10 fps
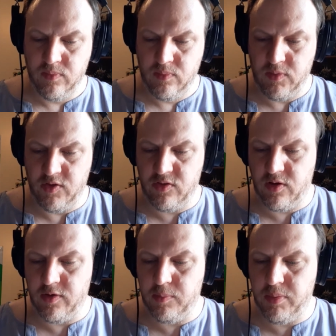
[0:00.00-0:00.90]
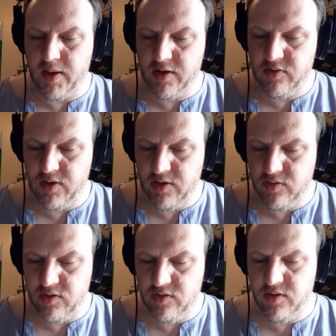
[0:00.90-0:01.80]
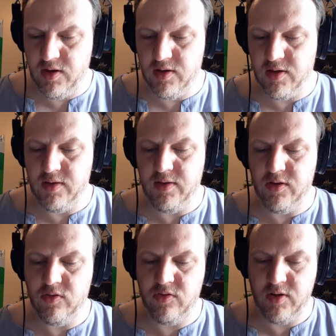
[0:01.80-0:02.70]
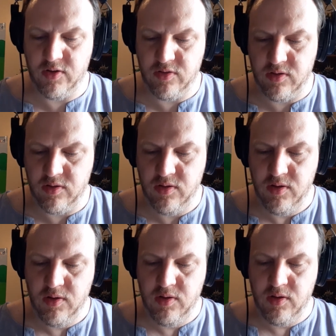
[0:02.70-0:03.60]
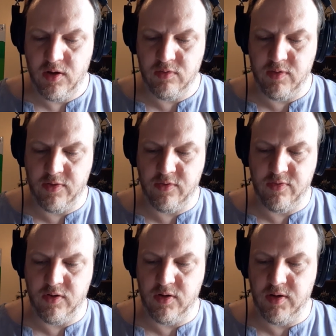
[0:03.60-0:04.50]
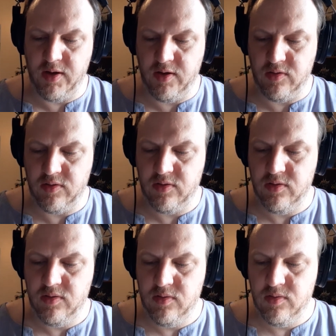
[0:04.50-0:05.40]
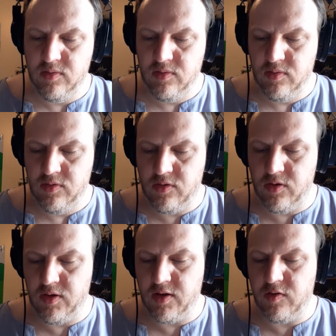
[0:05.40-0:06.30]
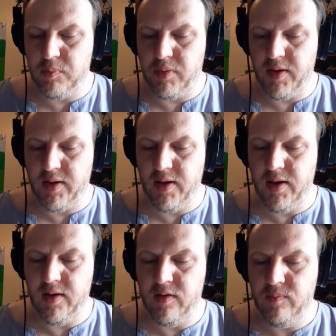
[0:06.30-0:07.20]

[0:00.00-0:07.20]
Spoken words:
They saw the black chassis standing in the intersection of Rutherford and 8th, turning its blank head,